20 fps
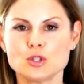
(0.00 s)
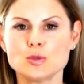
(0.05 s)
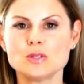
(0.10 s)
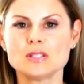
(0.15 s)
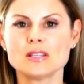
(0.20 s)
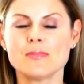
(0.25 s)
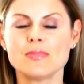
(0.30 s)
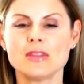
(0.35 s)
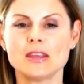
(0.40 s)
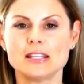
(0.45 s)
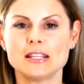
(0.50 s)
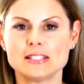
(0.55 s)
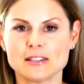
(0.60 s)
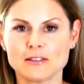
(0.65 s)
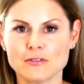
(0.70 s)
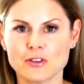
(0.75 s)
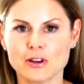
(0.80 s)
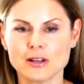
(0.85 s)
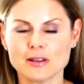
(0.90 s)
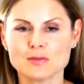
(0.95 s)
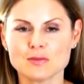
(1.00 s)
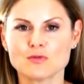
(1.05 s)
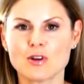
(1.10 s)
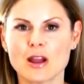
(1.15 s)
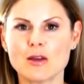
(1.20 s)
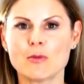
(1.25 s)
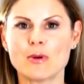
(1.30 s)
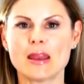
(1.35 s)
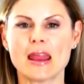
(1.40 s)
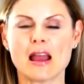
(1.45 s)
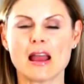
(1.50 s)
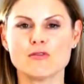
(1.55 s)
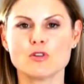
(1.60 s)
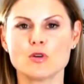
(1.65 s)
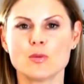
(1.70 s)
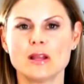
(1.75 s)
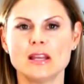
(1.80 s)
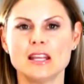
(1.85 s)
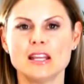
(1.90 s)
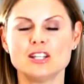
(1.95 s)
something different, right? Whenever
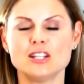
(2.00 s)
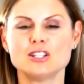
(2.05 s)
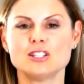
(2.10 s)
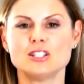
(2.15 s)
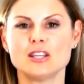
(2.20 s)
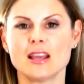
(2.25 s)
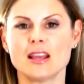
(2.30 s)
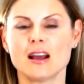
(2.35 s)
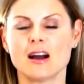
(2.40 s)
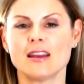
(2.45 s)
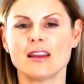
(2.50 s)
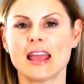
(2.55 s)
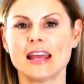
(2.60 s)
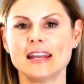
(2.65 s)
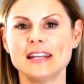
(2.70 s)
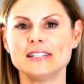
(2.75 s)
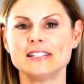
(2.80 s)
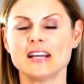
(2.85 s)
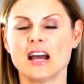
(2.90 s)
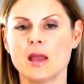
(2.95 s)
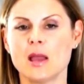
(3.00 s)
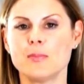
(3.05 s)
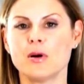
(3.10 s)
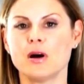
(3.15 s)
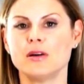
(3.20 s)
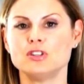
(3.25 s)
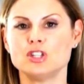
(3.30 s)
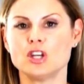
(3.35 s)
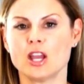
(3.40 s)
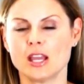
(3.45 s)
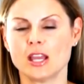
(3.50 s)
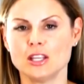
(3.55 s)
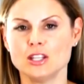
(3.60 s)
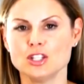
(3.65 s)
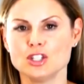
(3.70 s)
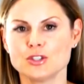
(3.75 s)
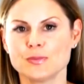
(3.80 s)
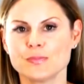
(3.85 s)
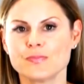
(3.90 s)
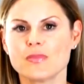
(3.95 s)
we need to take on any type of
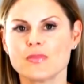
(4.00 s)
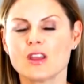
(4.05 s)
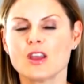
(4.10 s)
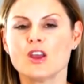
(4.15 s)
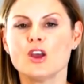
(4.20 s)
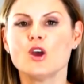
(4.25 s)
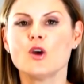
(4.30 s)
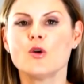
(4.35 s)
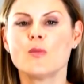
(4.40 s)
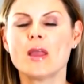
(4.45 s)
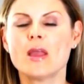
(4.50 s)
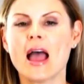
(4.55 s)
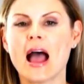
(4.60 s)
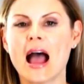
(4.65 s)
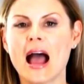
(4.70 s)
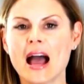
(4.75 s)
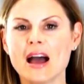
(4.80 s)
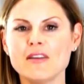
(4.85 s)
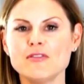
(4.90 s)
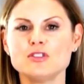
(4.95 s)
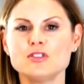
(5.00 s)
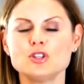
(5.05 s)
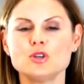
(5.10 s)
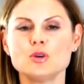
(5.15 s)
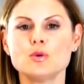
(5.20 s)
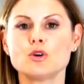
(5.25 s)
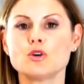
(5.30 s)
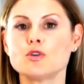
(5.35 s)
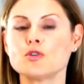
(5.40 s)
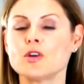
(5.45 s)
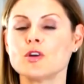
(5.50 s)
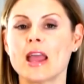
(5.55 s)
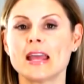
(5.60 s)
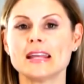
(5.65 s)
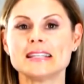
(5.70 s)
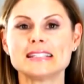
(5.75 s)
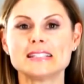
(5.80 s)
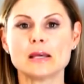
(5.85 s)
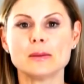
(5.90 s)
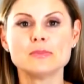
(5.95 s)
change, we have to
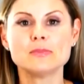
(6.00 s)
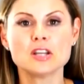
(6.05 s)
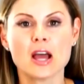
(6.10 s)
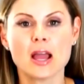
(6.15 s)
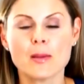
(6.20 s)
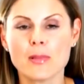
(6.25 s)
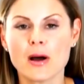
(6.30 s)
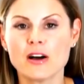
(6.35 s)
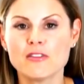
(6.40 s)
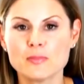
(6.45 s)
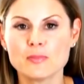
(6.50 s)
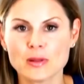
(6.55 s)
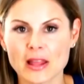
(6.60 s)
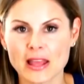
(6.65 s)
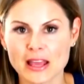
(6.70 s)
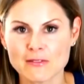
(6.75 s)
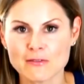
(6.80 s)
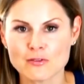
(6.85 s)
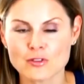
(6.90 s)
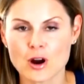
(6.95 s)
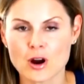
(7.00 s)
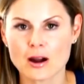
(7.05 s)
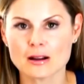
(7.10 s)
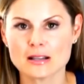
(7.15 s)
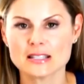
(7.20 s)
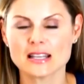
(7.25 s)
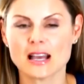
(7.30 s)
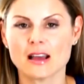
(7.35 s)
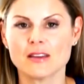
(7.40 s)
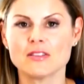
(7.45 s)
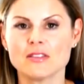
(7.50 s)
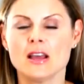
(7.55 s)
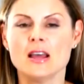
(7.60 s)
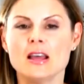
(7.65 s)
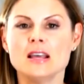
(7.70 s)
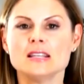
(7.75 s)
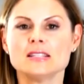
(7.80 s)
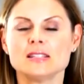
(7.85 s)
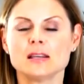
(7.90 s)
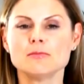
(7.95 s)
create some type of plan for ourselves,
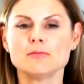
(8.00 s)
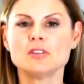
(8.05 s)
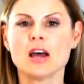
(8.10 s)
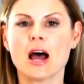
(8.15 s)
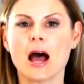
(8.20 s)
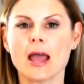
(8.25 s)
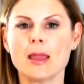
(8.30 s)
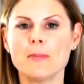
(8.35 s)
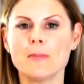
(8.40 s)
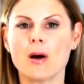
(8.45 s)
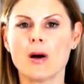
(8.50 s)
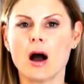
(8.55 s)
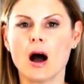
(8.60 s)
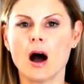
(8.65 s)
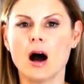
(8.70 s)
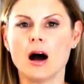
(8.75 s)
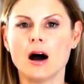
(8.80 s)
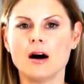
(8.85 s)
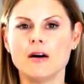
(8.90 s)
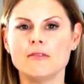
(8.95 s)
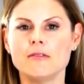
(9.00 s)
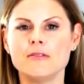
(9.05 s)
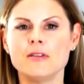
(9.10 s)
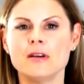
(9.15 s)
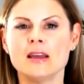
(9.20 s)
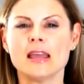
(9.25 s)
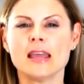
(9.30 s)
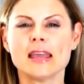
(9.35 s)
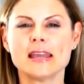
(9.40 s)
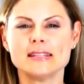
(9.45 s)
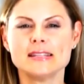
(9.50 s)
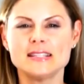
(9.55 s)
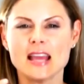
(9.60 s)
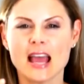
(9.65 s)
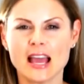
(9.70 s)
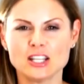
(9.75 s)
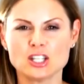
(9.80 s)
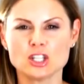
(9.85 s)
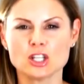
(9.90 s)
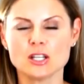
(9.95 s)
some type of
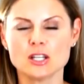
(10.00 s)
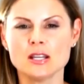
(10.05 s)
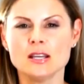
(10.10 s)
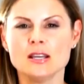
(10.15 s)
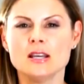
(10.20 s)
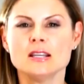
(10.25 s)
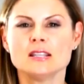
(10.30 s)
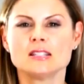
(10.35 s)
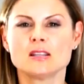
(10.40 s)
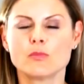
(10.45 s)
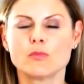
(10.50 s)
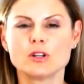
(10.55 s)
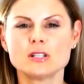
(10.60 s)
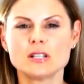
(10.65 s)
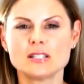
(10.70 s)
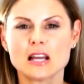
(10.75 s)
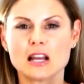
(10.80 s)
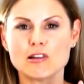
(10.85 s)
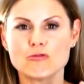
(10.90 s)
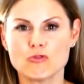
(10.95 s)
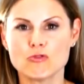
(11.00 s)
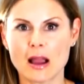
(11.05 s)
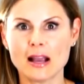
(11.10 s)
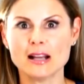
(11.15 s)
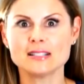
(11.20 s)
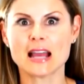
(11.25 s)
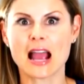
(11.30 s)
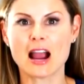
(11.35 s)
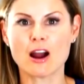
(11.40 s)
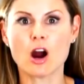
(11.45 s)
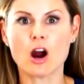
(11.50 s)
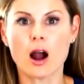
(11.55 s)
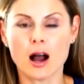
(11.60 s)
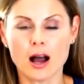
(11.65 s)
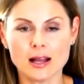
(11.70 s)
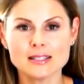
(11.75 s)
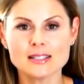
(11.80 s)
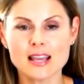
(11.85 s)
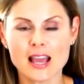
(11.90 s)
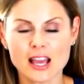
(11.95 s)
intention, somewhere to direct our
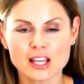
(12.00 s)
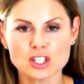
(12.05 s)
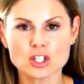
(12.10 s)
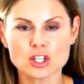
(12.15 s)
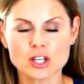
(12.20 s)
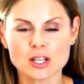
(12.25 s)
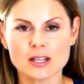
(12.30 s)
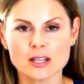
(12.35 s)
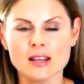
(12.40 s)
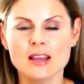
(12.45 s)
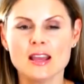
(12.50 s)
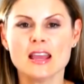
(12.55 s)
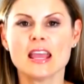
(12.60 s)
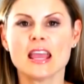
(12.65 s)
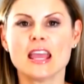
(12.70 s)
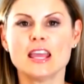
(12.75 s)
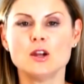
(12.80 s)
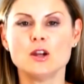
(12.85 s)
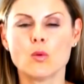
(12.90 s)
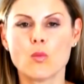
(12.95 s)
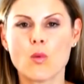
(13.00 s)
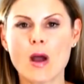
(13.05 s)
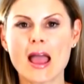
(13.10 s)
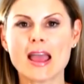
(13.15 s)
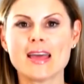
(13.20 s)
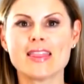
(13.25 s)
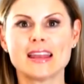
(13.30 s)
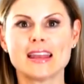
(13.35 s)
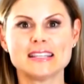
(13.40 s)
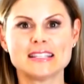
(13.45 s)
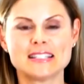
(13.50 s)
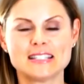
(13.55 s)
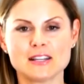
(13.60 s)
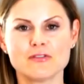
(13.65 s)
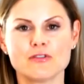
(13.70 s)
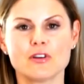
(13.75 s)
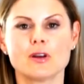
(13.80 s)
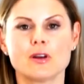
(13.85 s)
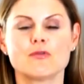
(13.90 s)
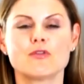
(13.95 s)
attention in a way that is
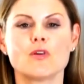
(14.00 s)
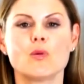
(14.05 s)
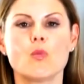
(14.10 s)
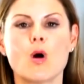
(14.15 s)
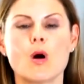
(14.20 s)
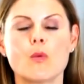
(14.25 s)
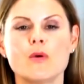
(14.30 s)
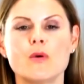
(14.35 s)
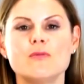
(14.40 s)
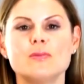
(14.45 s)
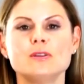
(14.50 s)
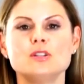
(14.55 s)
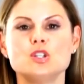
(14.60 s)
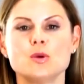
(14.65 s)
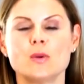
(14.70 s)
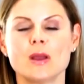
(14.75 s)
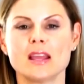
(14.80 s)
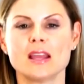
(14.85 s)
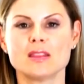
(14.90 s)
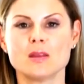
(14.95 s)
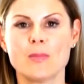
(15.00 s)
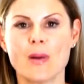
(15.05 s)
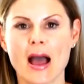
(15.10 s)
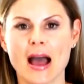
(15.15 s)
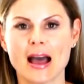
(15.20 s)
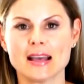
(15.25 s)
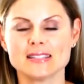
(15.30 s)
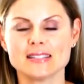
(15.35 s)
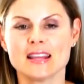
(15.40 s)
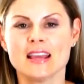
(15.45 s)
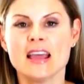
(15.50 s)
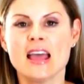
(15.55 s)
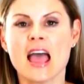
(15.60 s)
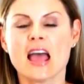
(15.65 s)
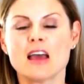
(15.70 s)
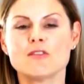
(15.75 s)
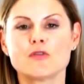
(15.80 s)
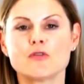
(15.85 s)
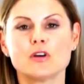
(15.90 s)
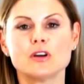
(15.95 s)
different from what we've been doing in the past.
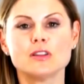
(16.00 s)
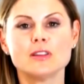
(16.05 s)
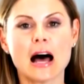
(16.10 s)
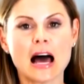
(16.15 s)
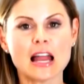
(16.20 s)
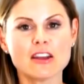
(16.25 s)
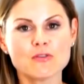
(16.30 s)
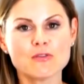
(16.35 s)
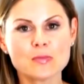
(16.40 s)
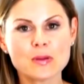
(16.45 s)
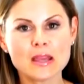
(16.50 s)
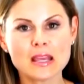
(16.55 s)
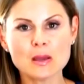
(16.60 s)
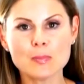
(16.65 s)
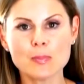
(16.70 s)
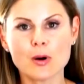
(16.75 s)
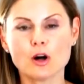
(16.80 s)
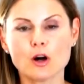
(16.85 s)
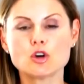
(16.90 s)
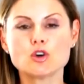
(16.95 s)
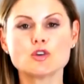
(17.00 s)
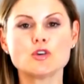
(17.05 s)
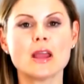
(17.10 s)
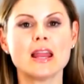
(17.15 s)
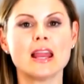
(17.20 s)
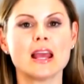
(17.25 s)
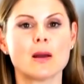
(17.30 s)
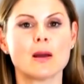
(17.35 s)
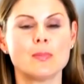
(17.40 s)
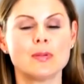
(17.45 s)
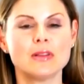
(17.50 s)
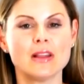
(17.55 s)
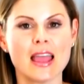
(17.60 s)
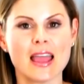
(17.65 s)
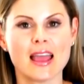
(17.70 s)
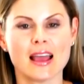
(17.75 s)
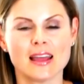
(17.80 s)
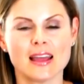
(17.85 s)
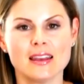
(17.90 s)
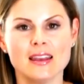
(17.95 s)
And for a lot of people, creating a
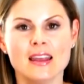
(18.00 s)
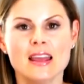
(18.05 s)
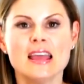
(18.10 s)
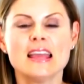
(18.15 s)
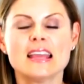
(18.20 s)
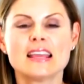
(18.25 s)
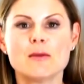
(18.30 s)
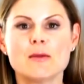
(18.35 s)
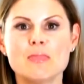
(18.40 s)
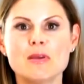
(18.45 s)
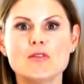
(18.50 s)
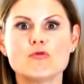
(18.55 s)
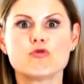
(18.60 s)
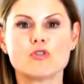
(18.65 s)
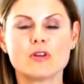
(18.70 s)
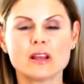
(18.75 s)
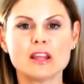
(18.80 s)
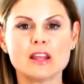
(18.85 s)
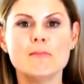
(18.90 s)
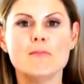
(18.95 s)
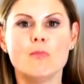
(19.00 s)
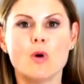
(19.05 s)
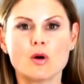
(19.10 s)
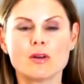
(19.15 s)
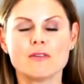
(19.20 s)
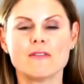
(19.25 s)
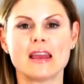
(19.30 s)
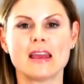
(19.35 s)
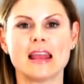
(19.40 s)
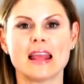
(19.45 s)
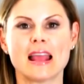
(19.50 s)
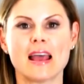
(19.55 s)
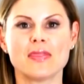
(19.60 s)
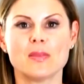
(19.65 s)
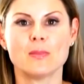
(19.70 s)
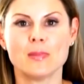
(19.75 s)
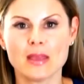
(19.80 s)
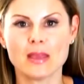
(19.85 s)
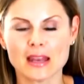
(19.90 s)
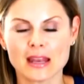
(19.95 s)
plan can be really motivating at
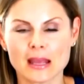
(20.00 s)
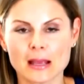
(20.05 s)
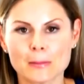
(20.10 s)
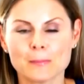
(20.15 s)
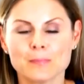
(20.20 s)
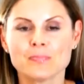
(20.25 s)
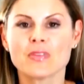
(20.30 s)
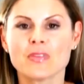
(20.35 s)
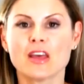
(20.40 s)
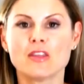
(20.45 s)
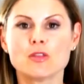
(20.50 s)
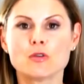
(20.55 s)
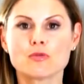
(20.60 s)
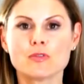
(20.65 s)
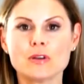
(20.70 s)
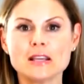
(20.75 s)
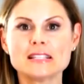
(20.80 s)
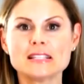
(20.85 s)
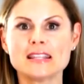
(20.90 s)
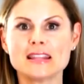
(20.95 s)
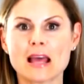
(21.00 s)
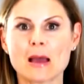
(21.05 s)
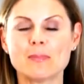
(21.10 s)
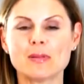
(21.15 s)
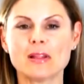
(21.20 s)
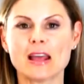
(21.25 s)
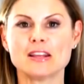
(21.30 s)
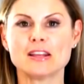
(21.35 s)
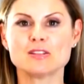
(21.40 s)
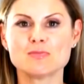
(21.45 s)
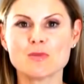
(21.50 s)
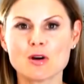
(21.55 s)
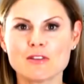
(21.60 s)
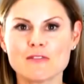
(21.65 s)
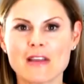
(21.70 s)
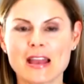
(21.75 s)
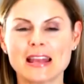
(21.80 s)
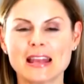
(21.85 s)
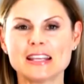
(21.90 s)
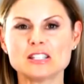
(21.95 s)
the beginning. And the reason that plan is
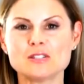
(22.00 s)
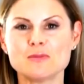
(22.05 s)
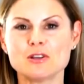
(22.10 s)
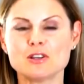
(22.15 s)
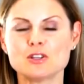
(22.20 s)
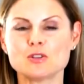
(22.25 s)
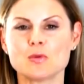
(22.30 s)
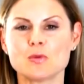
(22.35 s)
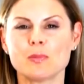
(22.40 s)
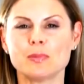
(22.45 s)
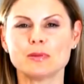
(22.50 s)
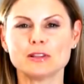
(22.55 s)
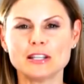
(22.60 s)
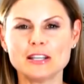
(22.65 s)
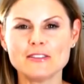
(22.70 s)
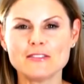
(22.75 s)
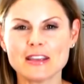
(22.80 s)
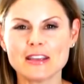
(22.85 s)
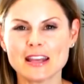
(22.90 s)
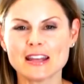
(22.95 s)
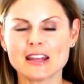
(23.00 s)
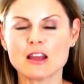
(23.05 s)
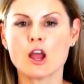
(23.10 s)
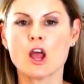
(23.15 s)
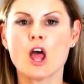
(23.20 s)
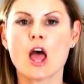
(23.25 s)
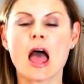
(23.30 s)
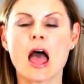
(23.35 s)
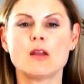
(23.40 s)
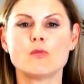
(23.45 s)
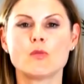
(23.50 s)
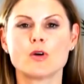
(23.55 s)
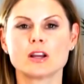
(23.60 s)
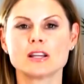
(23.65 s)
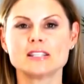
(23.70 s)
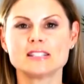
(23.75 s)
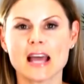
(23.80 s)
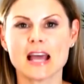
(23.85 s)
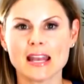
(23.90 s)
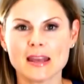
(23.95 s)
motivating is because we're believing in it and we're
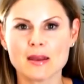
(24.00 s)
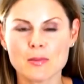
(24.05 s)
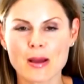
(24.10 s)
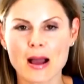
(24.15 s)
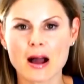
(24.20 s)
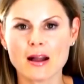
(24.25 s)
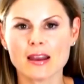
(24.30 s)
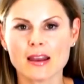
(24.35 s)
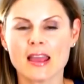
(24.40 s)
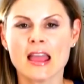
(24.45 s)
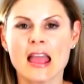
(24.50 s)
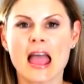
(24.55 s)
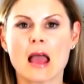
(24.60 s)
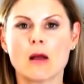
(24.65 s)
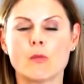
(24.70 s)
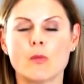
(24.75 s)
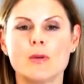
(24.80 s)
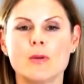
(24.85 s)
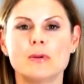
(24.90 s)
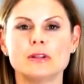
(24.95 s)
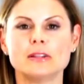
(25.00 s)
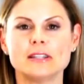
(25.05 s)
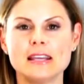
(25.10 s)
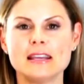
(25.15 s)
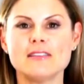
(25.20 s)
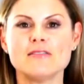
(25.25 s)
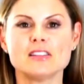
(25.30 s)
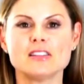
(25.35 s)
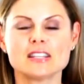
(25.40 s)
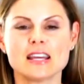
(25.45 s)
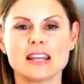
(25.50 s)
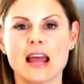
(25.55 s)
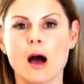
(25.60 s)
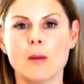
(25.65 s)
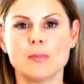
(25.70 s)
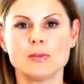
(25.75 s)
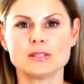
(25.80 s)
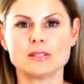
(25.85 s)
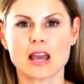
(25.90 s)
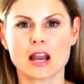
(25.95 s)
excited about it and we believe it's going to
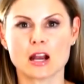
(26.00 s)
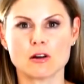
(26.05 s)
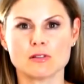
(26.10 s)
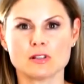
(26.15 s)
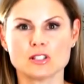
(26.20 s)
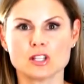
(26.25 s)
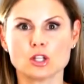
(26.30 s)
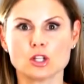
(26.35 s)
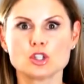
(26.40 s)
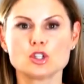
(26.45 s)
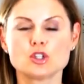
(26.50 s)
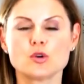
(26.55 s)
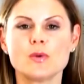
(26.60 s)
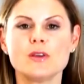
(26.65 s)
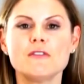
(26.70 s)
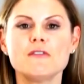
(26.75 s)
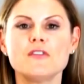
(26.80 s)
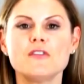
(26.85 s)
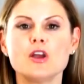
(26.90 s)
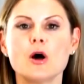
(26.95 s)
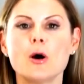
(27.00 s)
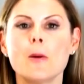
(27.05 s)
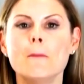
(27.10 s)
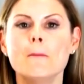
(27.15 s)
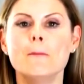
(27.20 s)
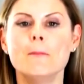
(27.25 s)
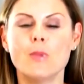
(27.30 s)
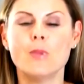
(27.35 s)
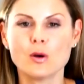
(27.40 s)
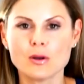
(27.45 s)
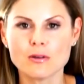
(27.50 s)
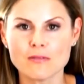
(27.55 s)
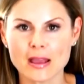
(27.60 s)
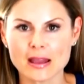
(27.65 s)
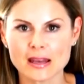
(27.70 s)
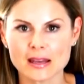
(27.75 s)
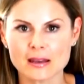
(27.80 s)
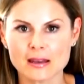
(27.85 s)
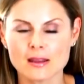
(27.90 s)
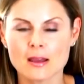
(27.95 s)
help us get our results so we feel
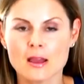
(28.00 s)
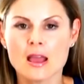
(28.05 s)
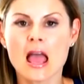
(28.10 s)
motivated.